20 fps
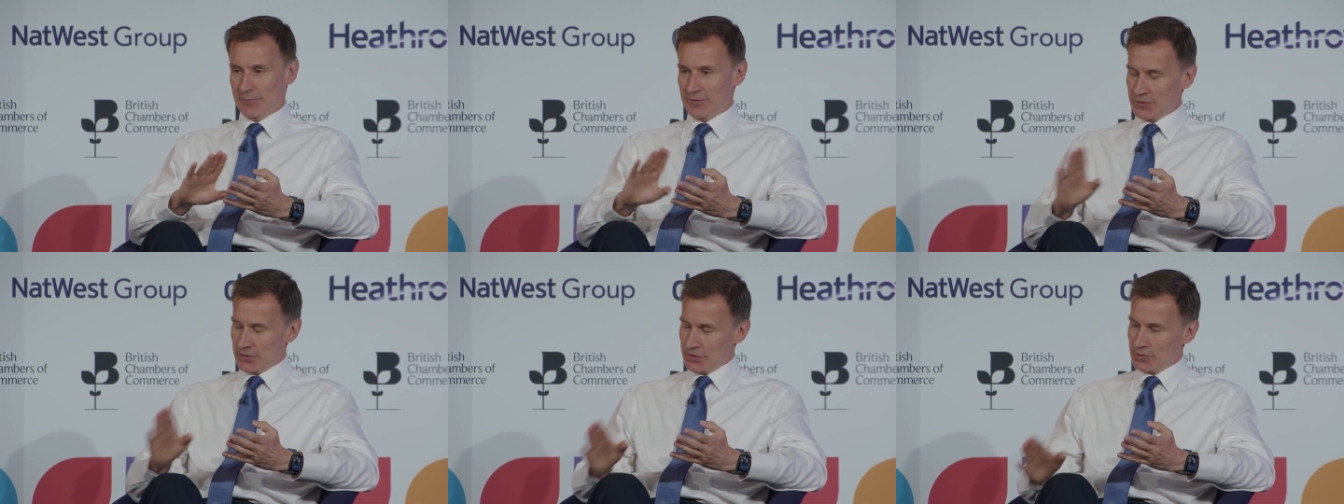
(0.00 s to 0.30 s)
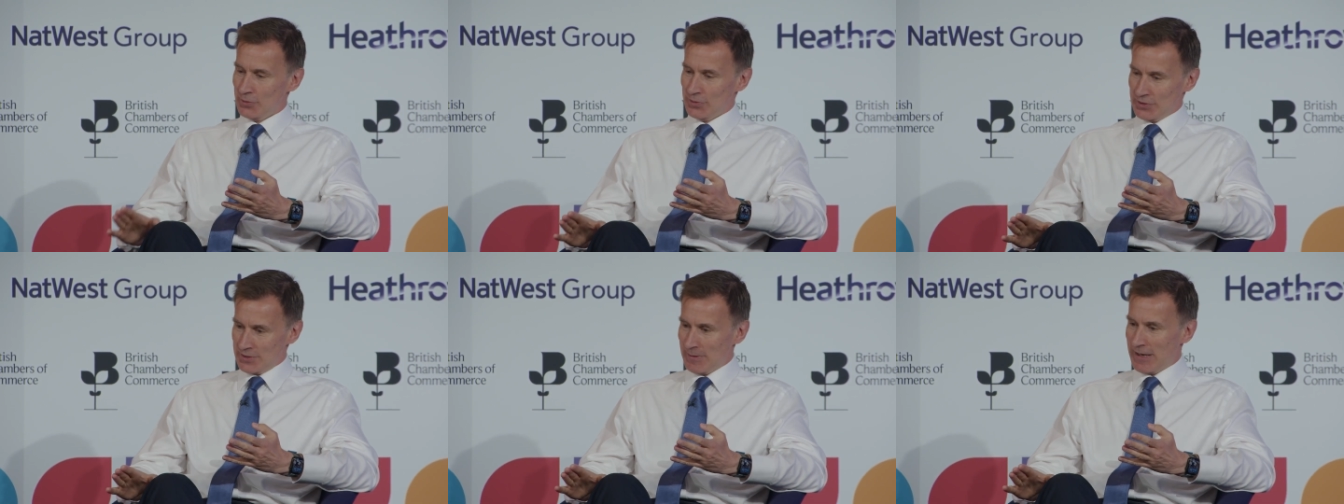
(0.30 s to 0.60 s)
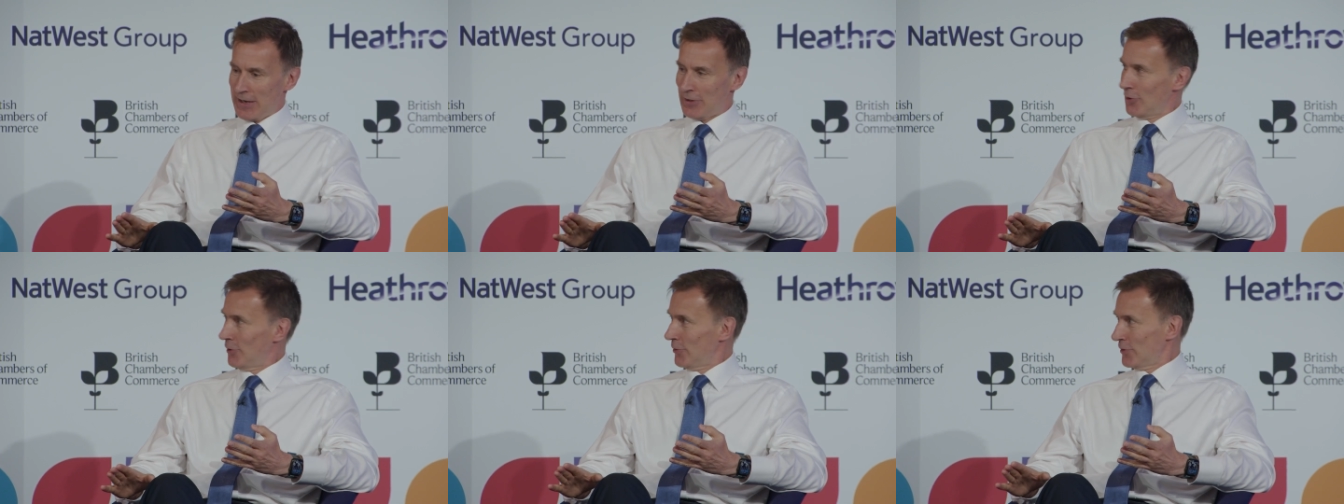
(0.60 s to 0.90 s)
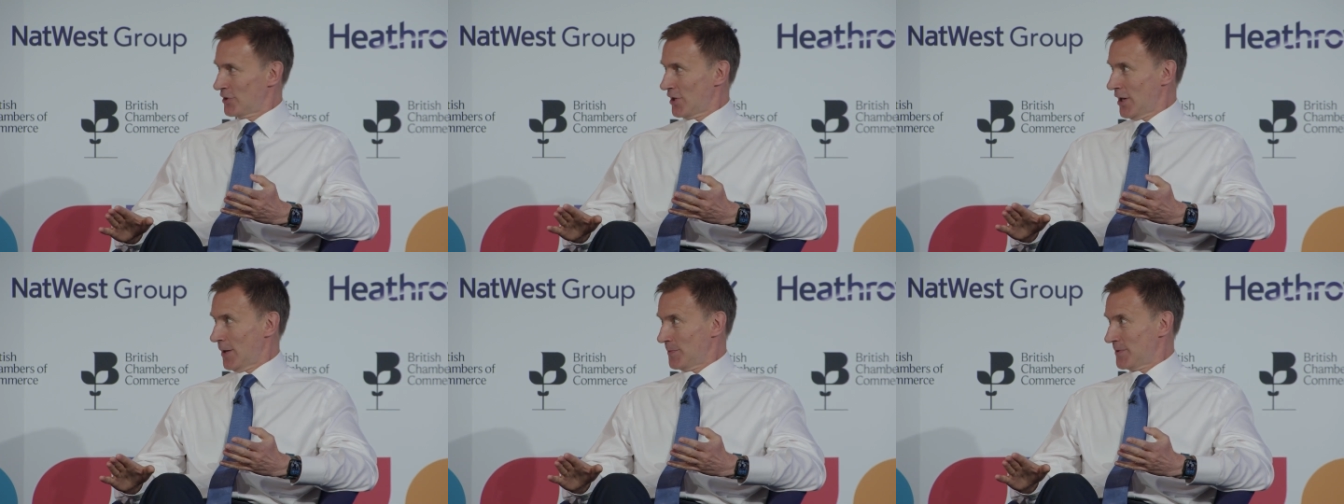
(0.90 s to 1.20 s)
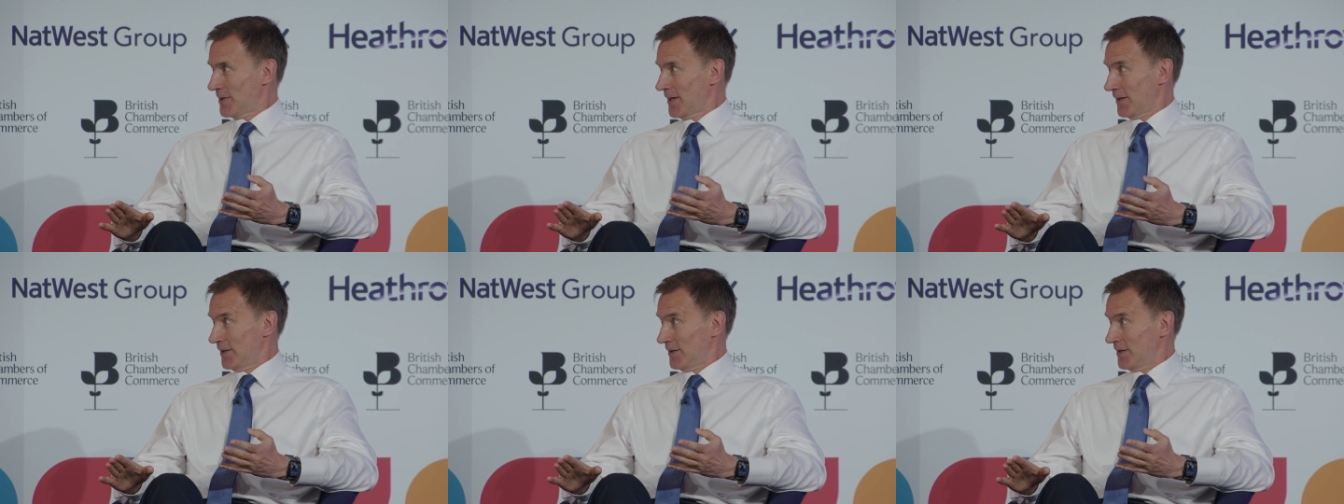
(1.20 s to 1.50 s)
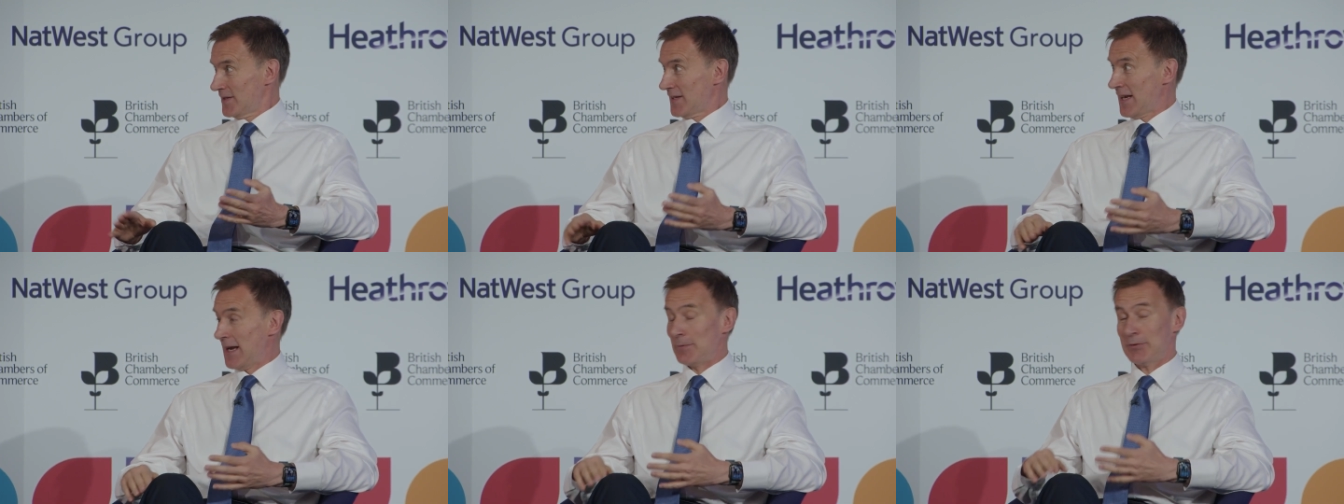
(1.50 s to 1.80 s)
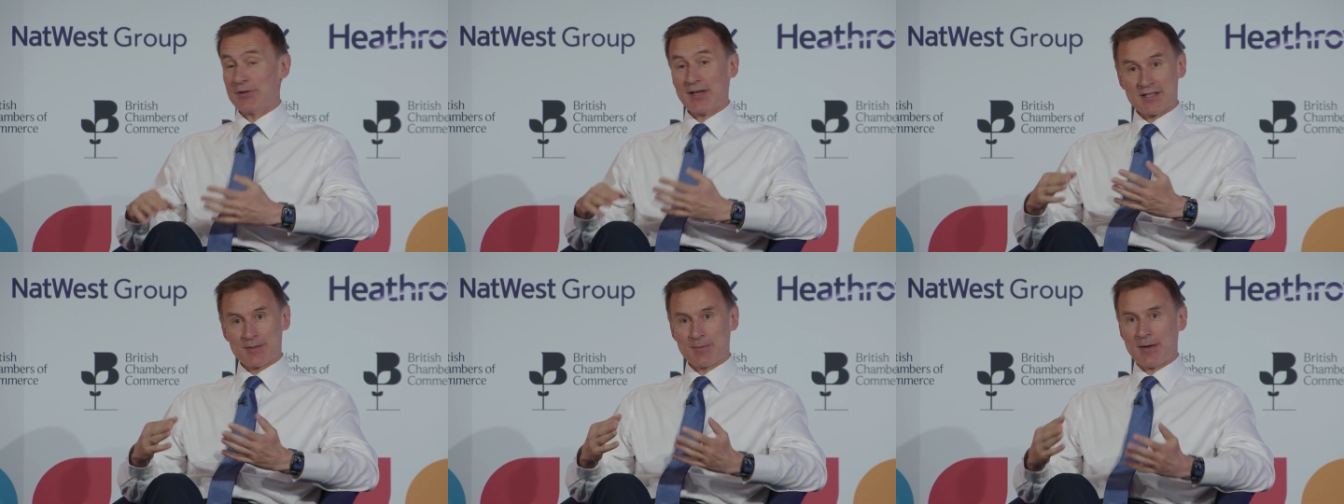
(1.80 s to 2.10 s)
We've just talked about long-term sick and
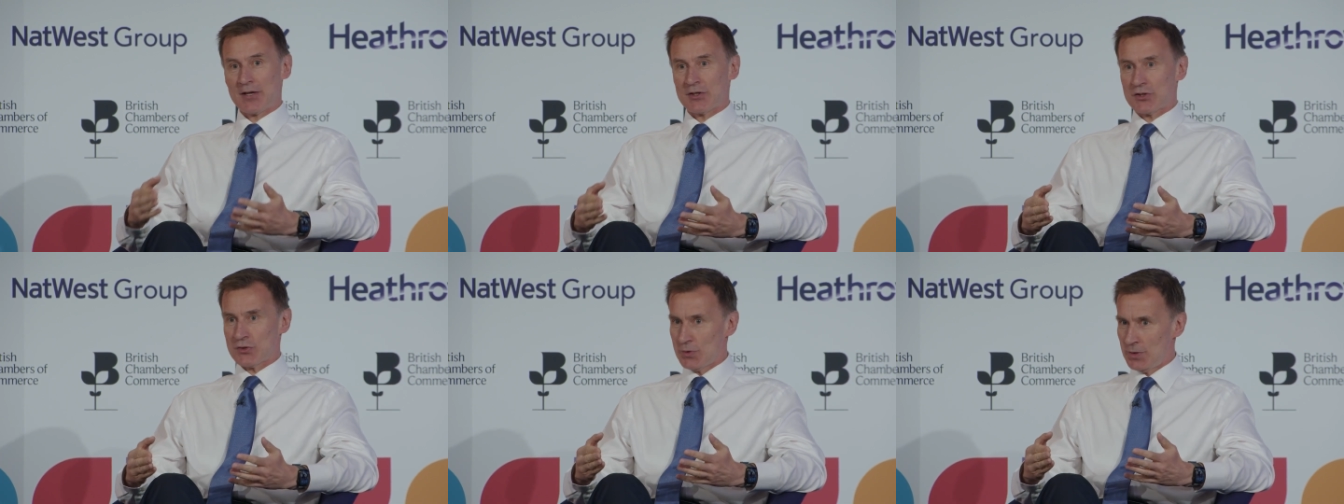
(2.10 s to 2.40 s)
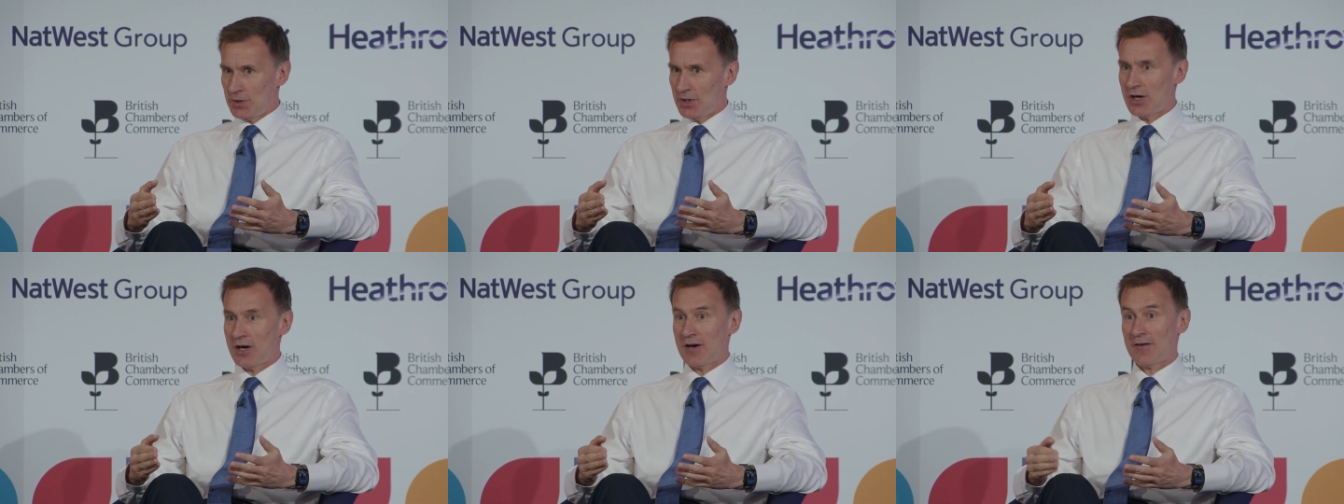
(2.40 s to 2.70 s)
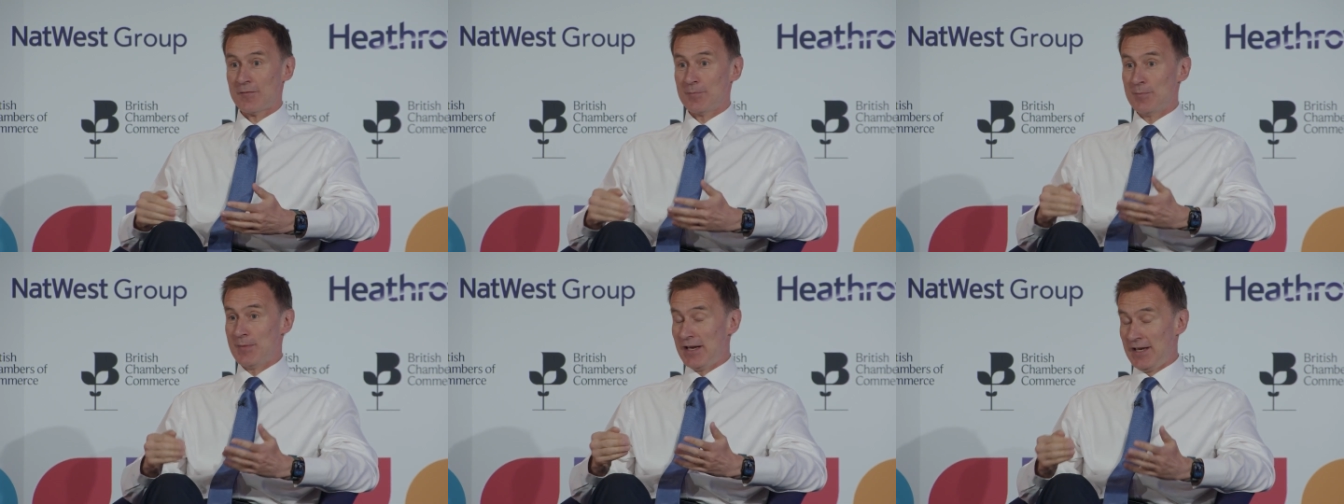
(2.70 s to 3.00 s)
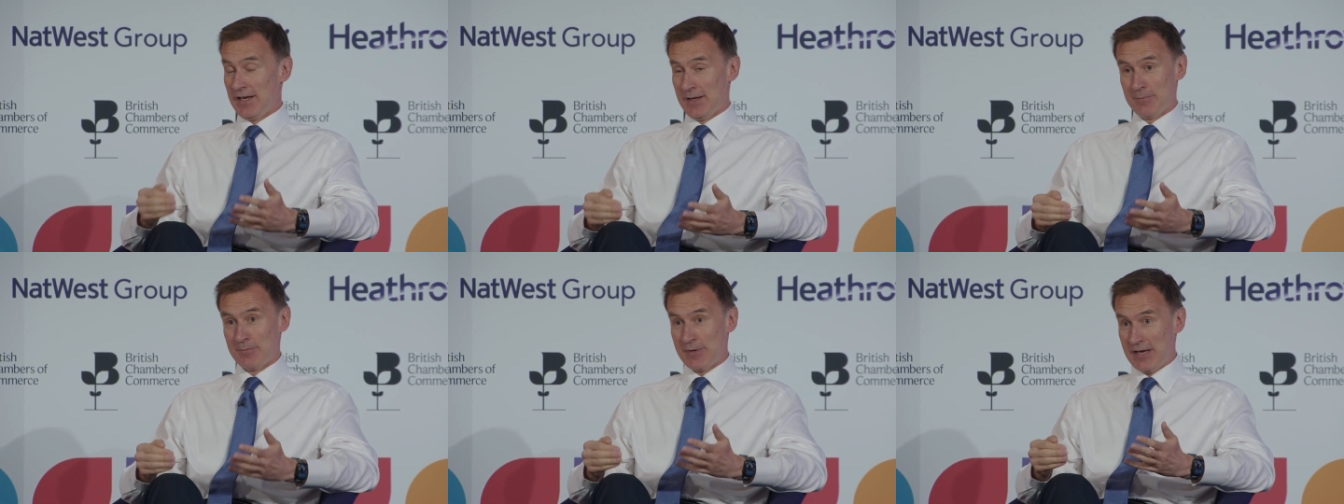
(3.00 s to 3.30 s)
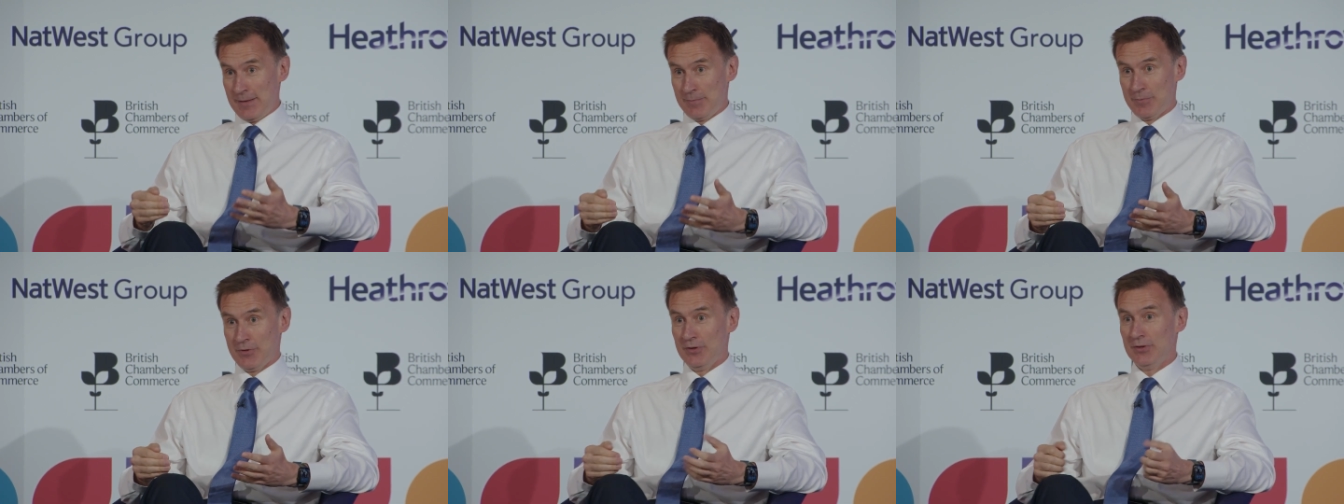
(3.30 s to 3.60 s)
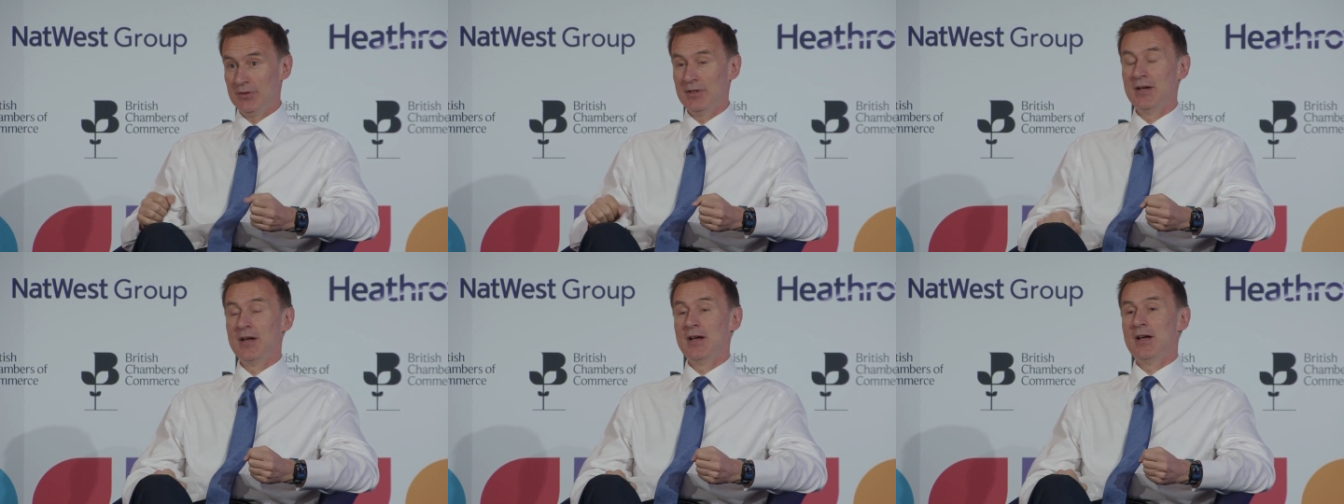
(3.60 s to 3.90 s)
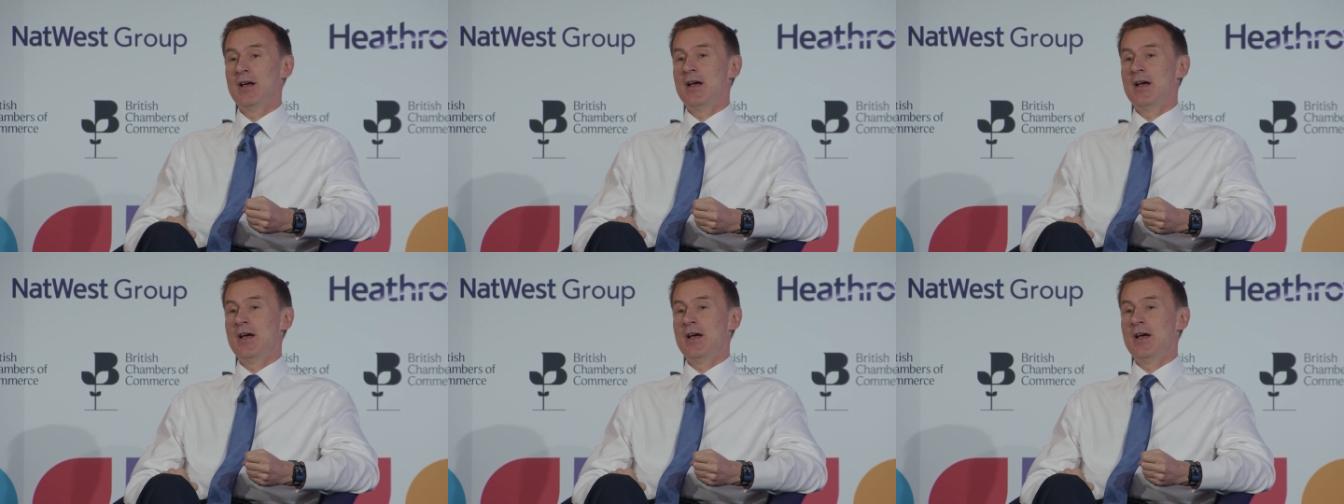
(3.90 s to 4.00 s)
disabled. That's about 2.5 million people.